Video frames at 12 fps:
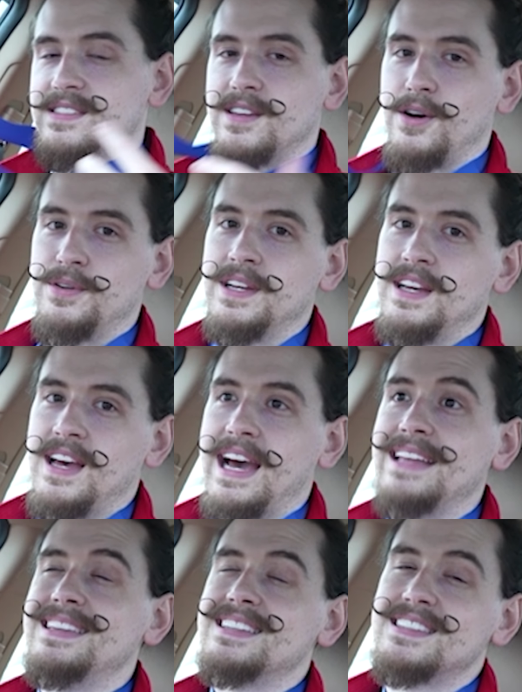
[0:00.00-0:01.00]
So
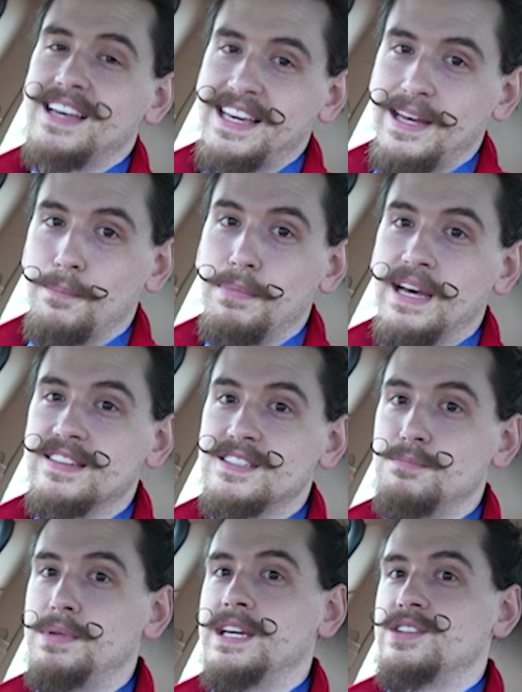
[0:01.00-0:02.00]
had the second
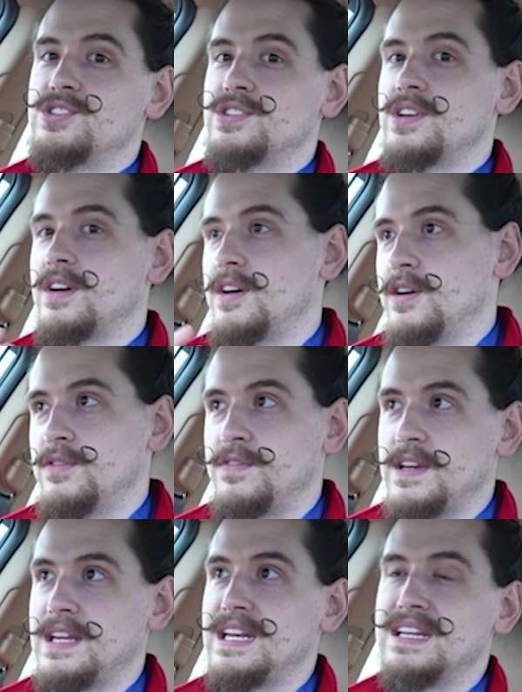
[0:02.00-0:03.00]
best bench
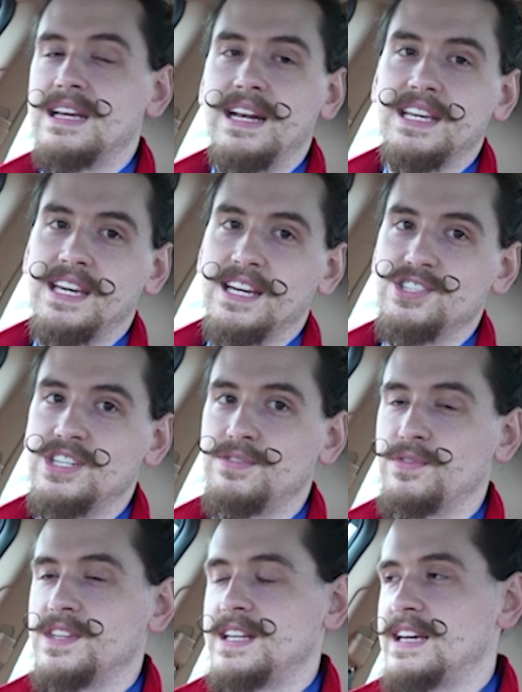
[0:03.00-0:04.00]
of any 90
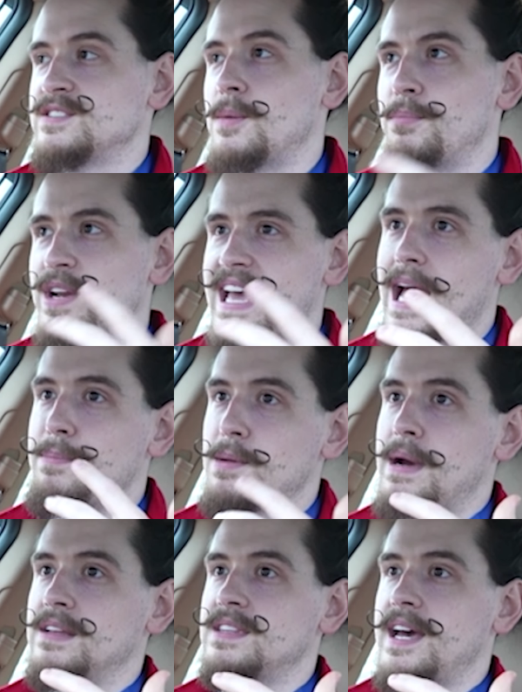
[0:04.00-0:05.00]
kg for the day. So I'm pretty happy
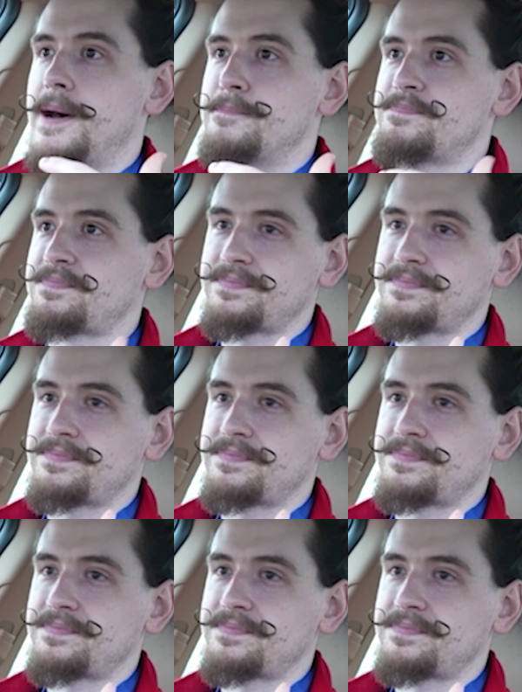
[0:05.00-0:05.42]
about that,